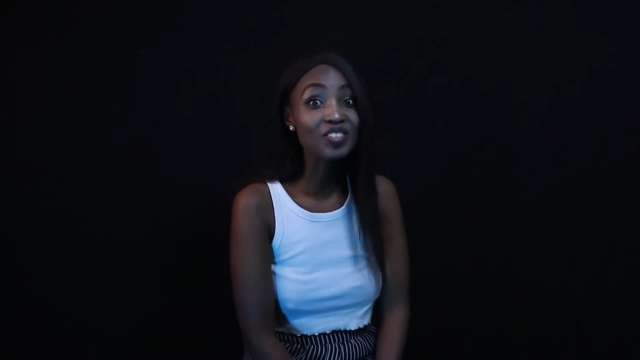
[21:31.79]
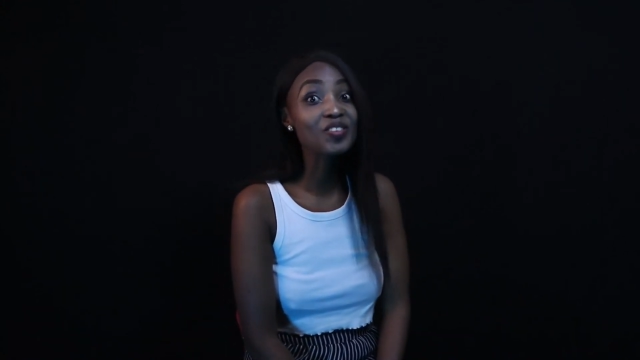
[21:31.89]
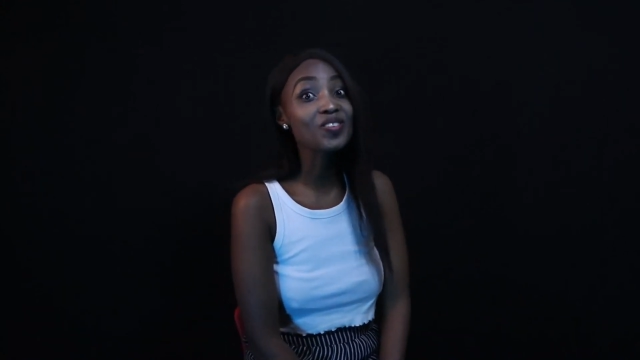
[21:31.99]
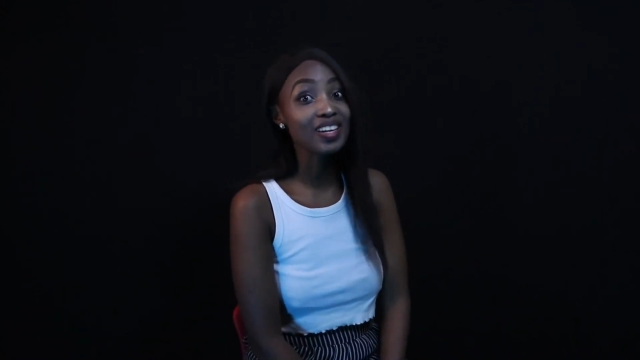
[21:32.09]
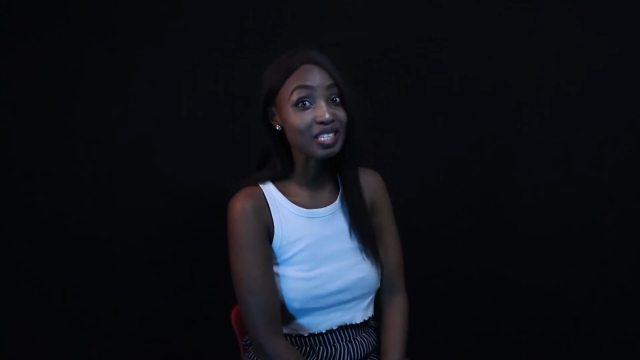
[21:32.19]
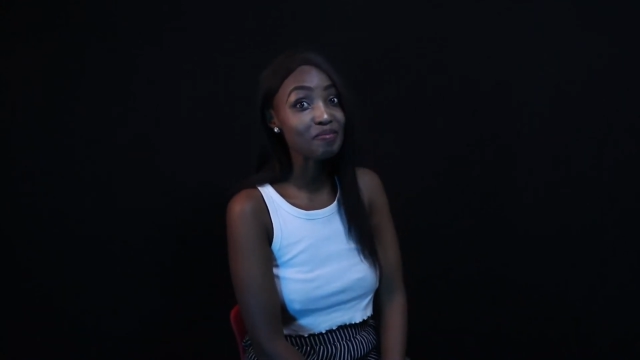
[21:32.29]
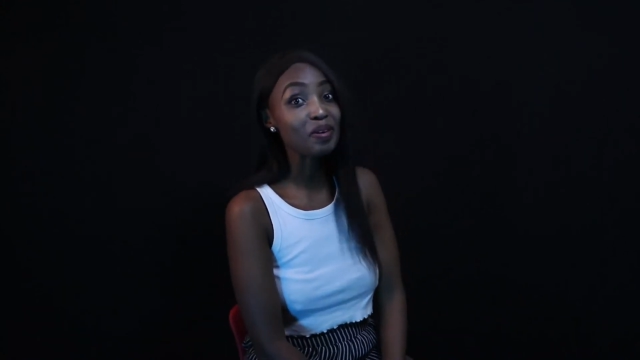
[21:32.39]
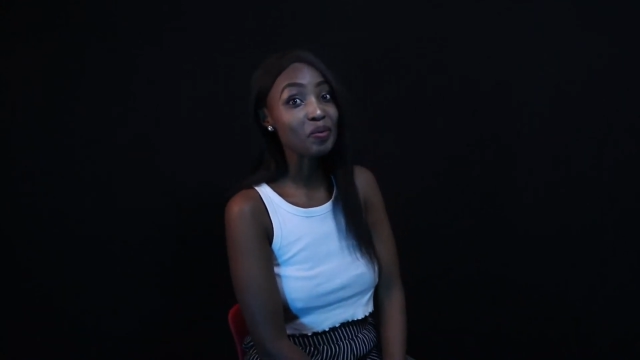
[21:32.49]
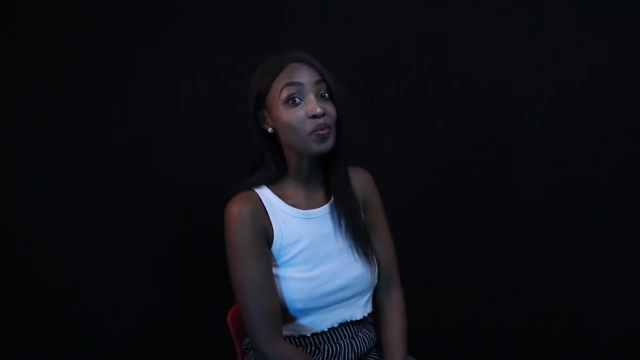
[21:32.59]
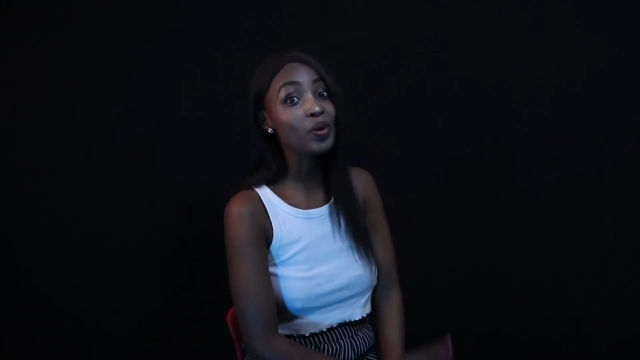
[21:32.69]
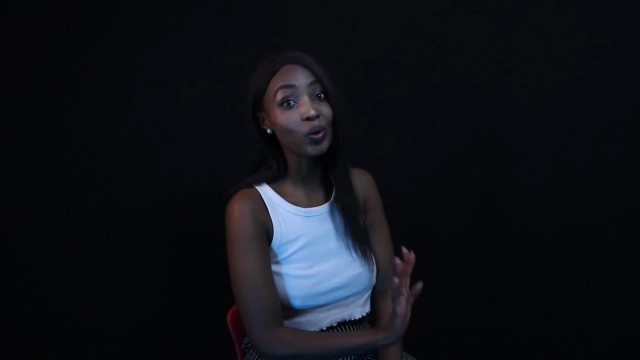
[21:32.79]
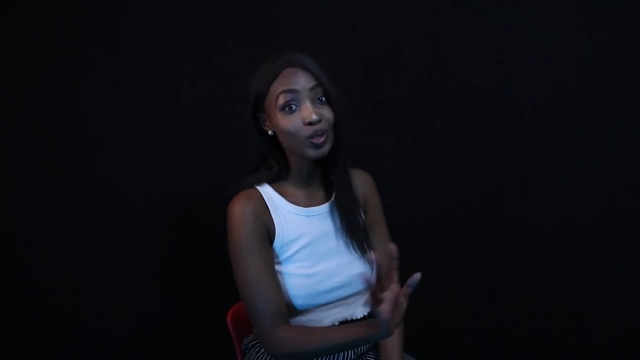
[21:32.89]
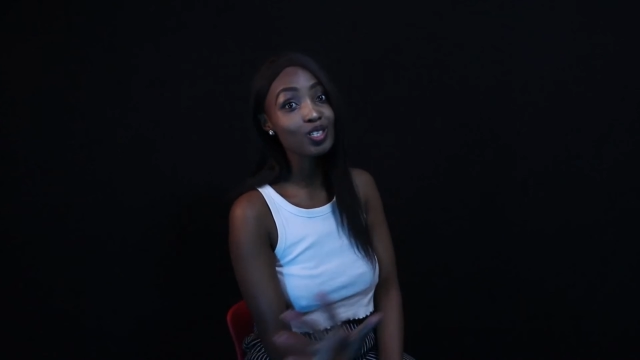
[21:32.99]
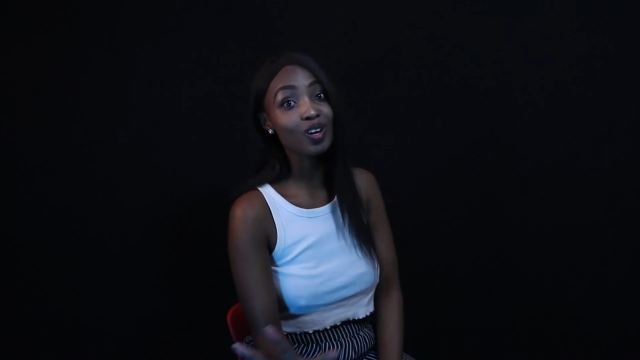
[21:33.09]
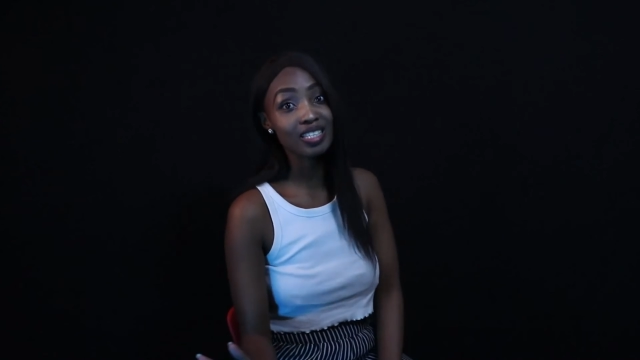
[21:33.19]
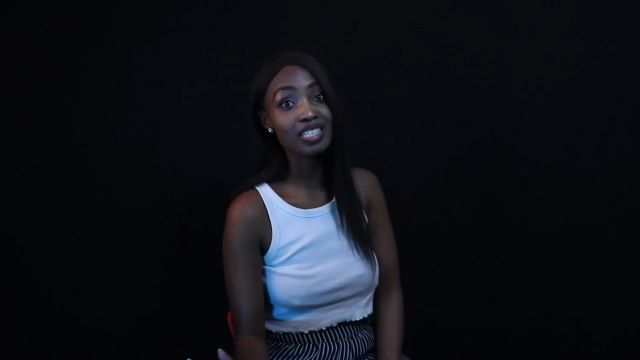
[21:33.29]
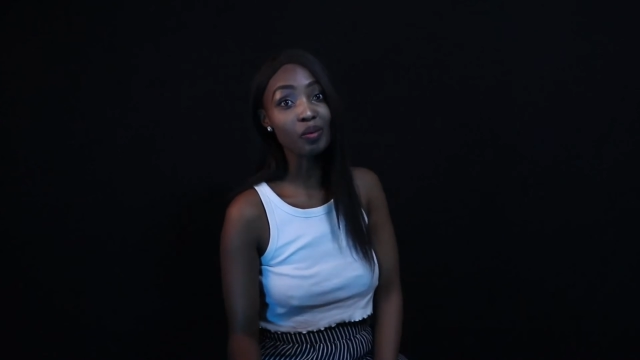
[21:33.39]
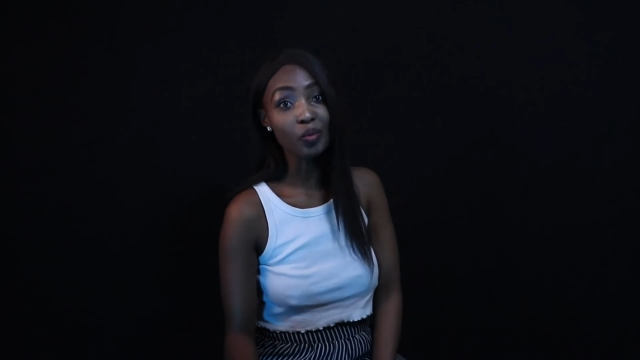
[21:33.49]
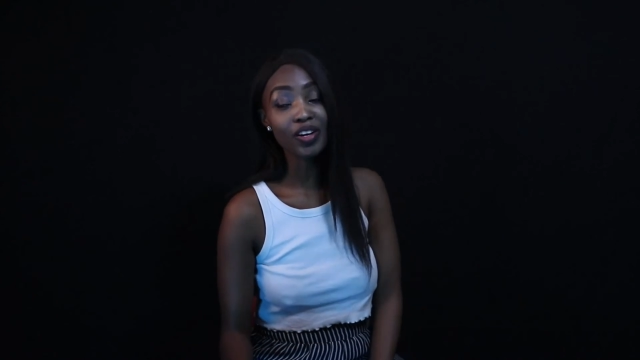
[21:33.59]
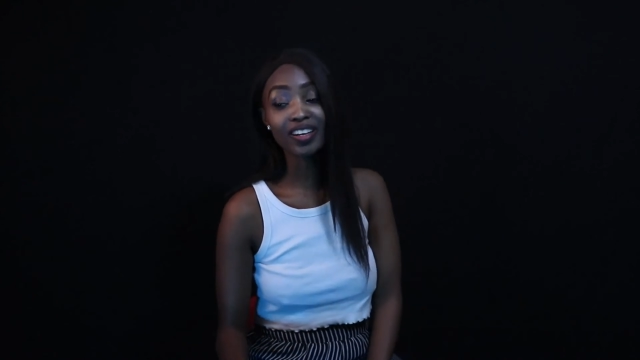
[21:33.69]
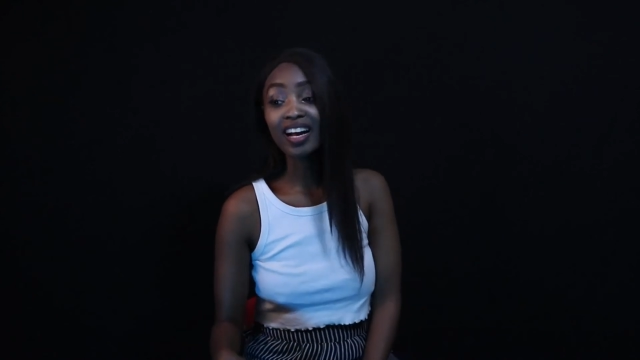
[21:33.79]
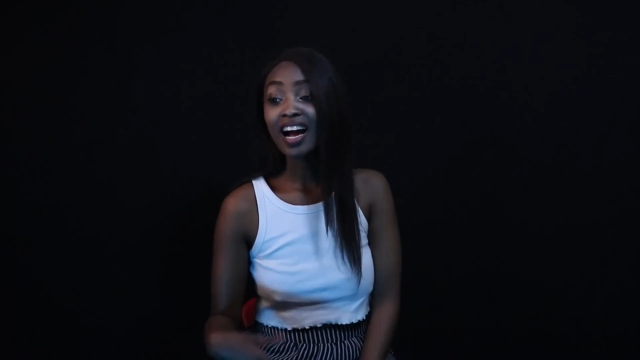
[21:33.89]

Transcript: Trust me, we all start somewhere.